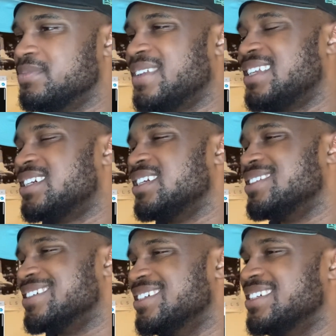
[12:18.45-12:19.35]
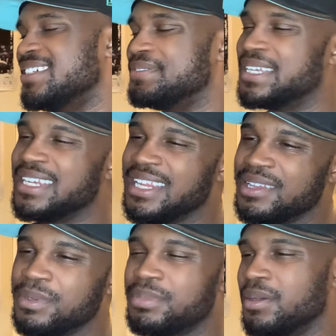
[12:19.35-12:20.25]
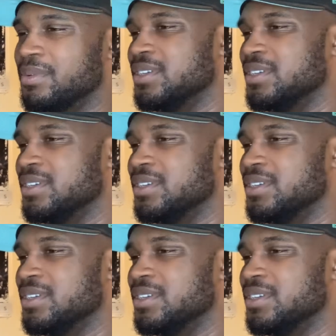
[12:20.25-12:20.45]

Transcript: They taste good. Get that lemon pepper.